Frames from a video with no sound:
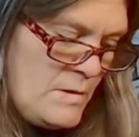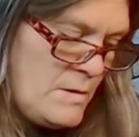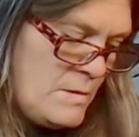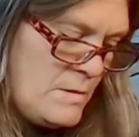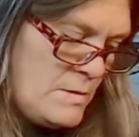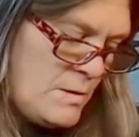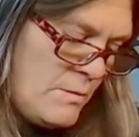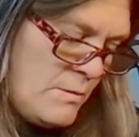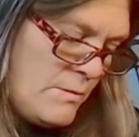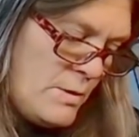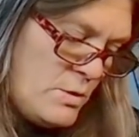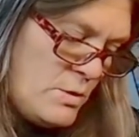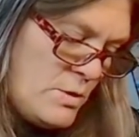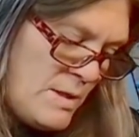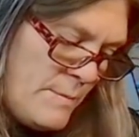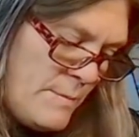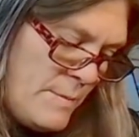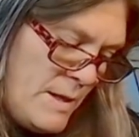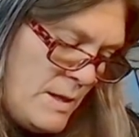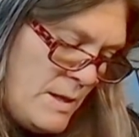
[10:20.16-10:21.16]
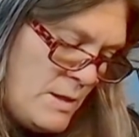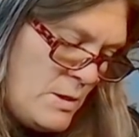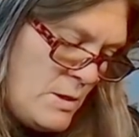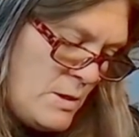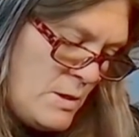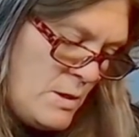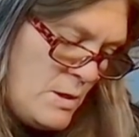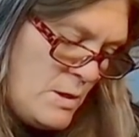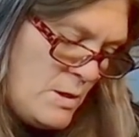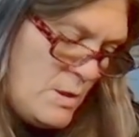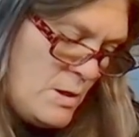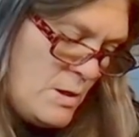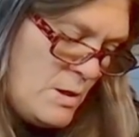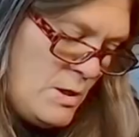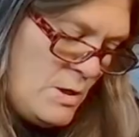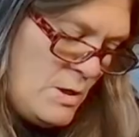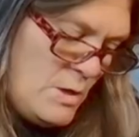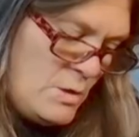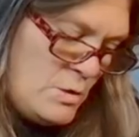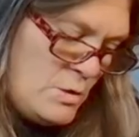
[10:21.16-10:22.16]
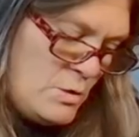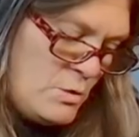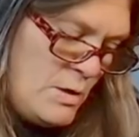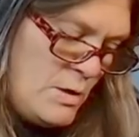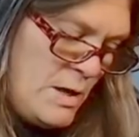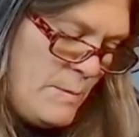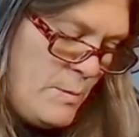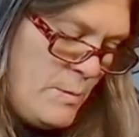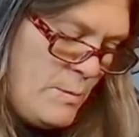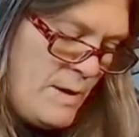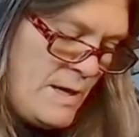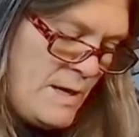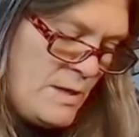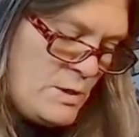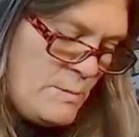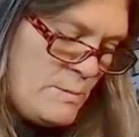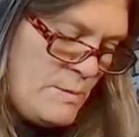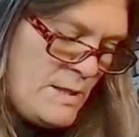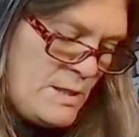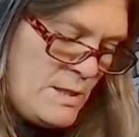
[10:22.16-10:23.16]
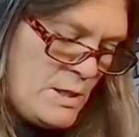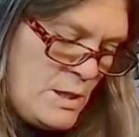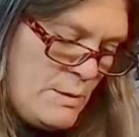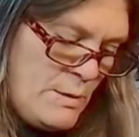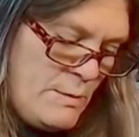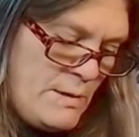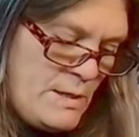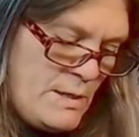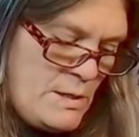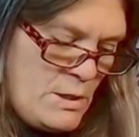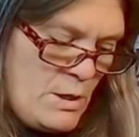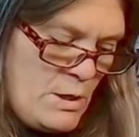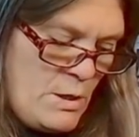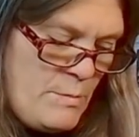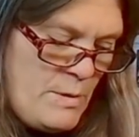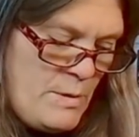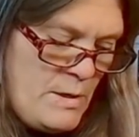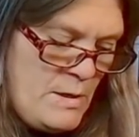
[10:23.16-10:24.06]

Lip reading: Sorry, just let me scrape away some of this glue at the top,